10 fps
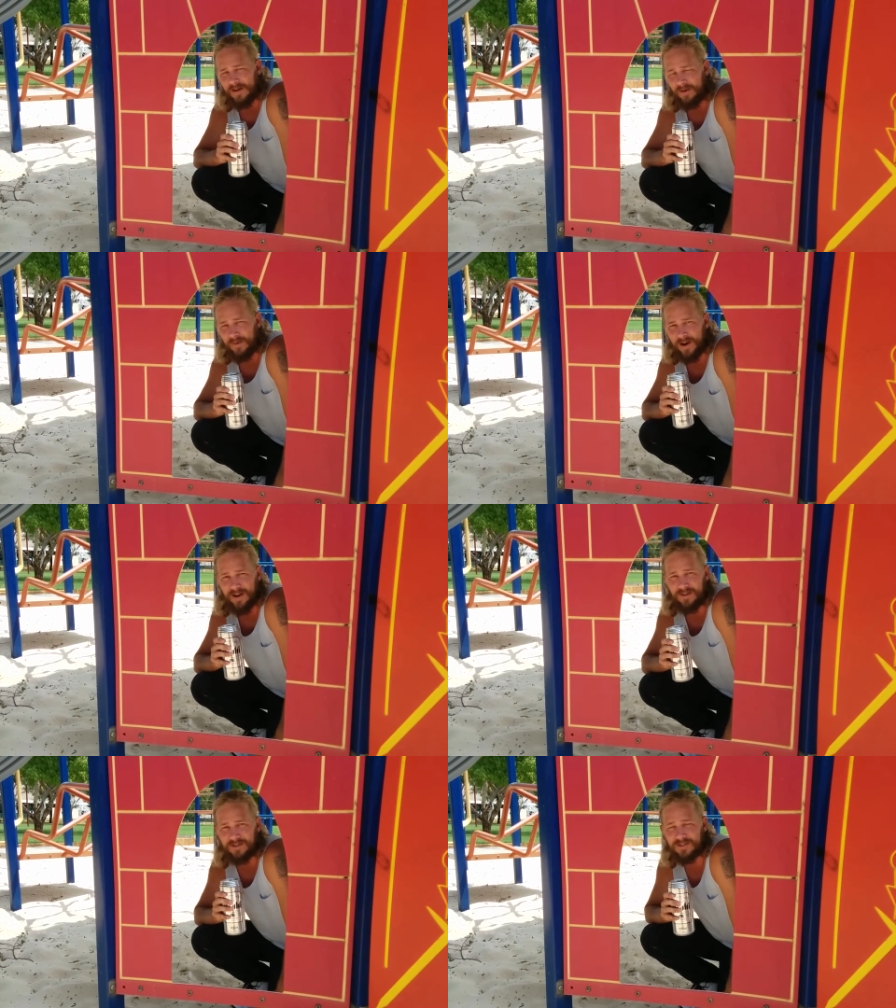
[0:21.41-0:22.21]

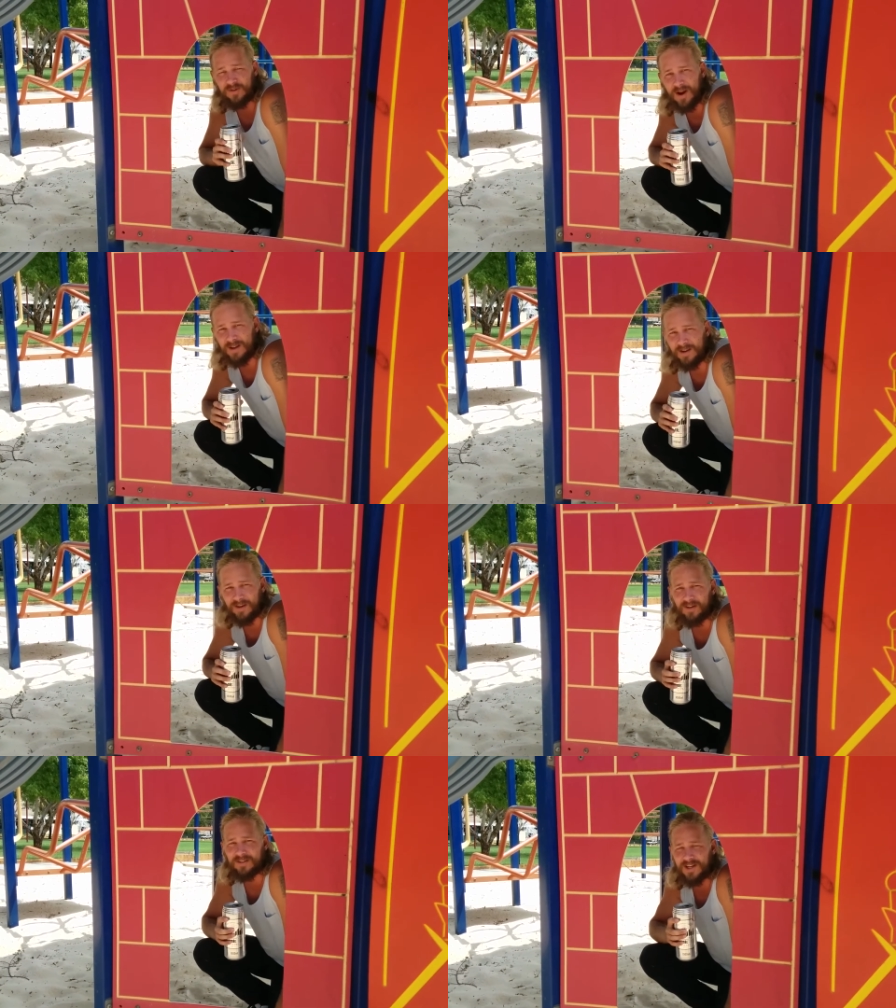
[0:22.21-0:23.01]
around Australia
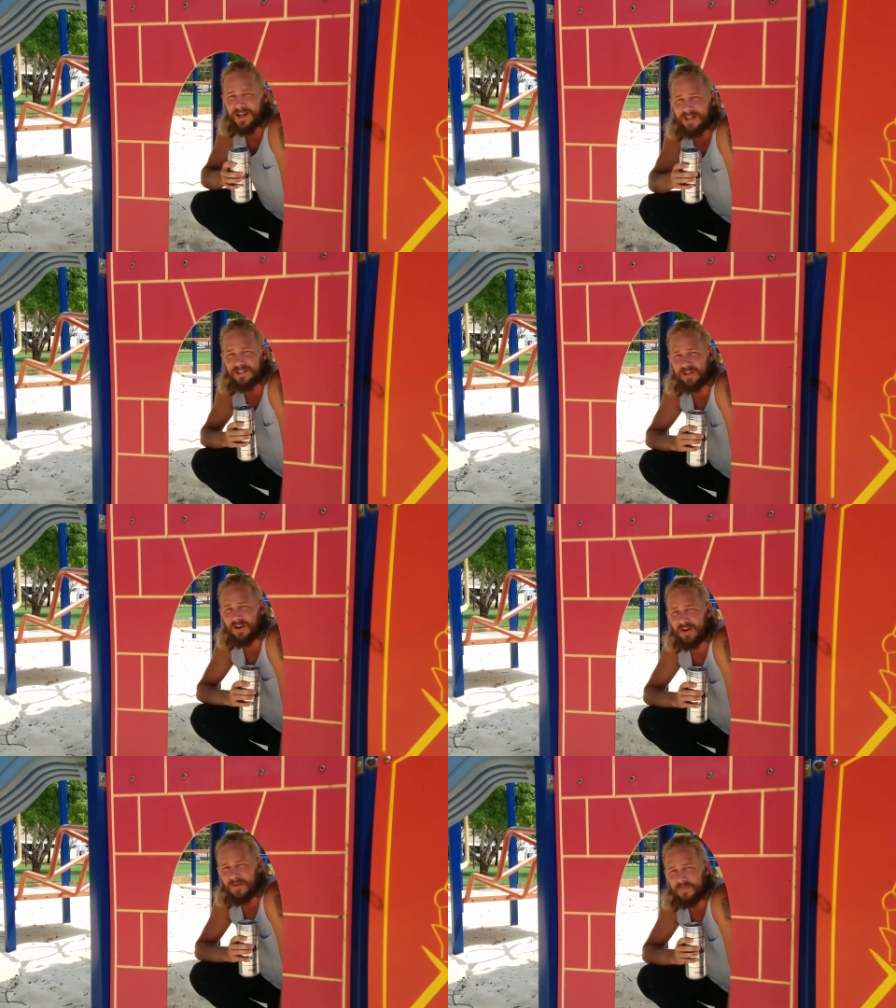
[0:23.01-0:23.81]
on today's
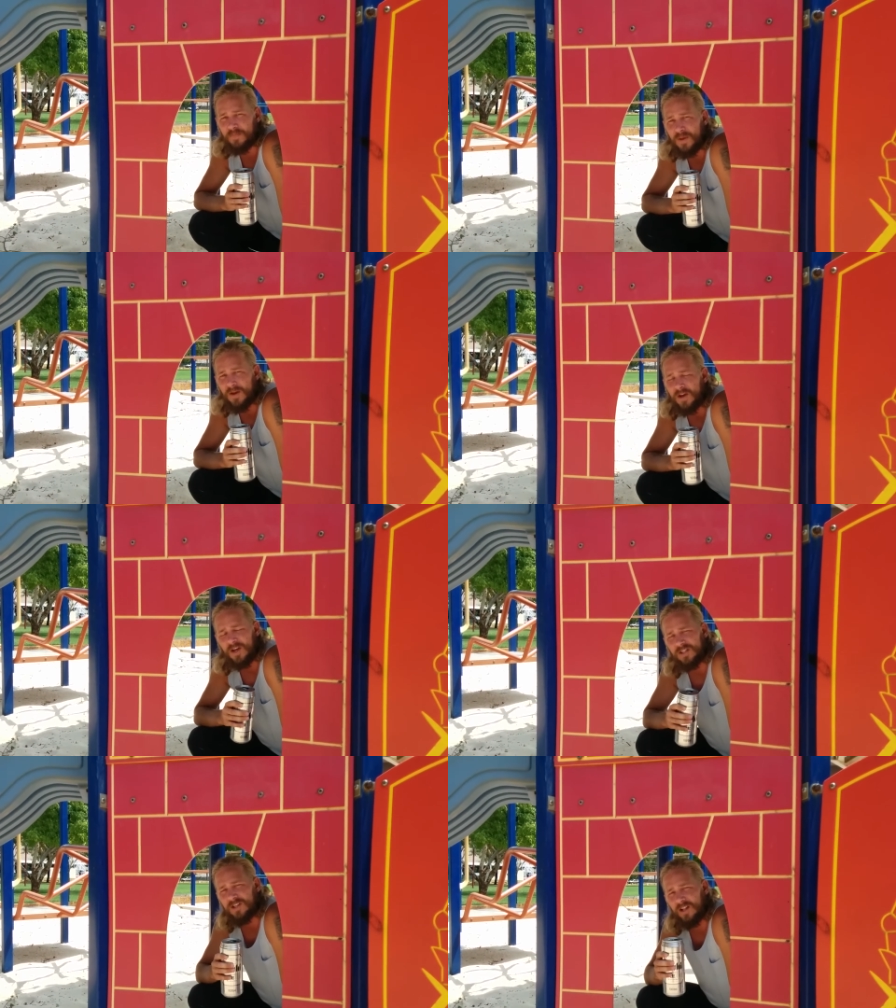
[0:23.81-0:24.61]
show.
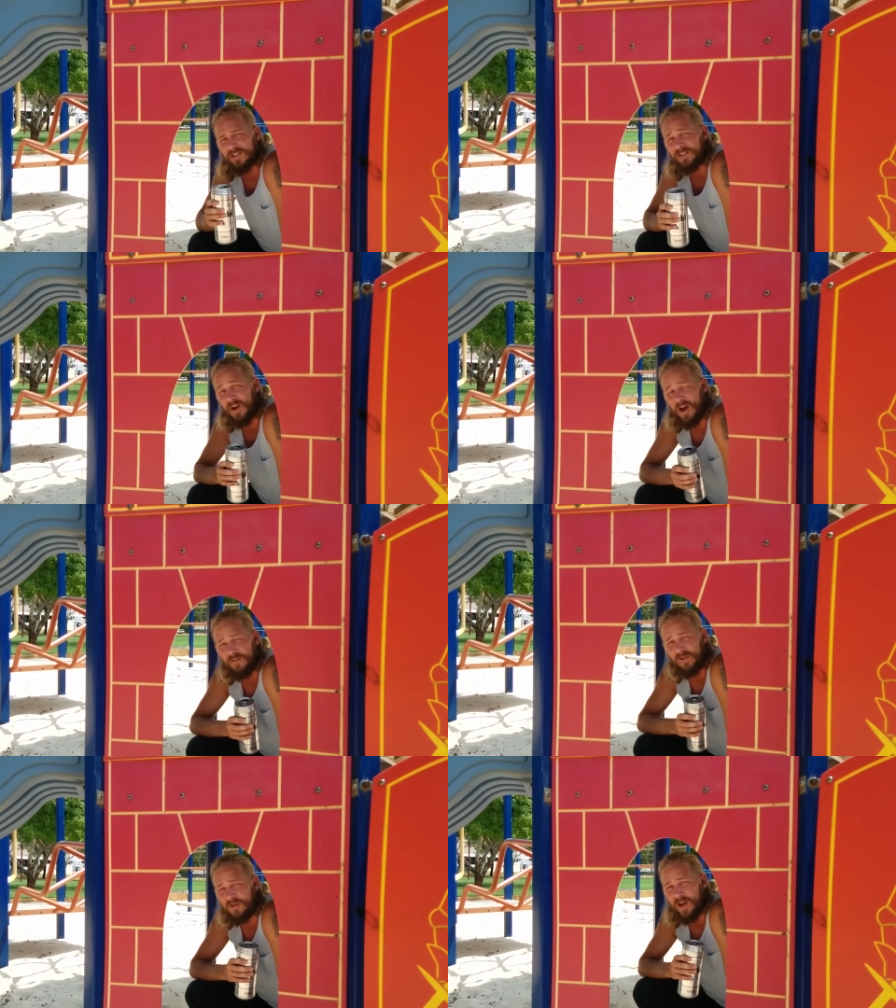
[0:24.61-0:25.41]
So let's go
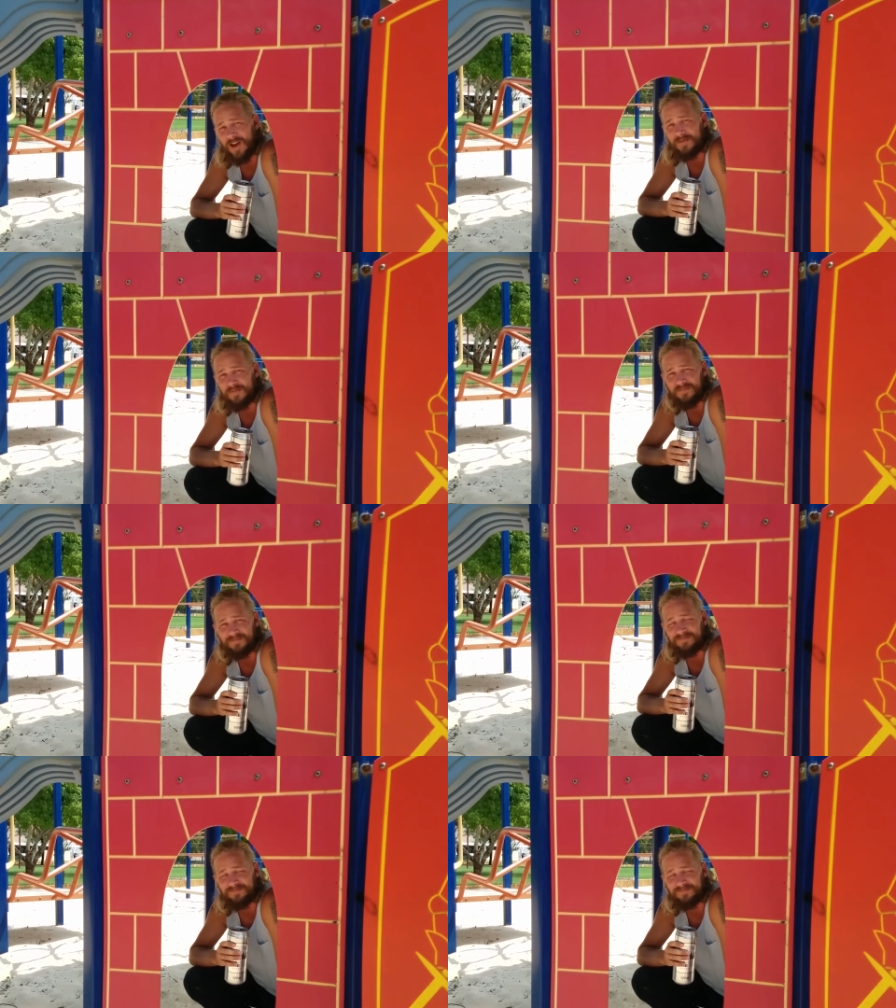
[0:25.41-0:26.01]
have a look at them.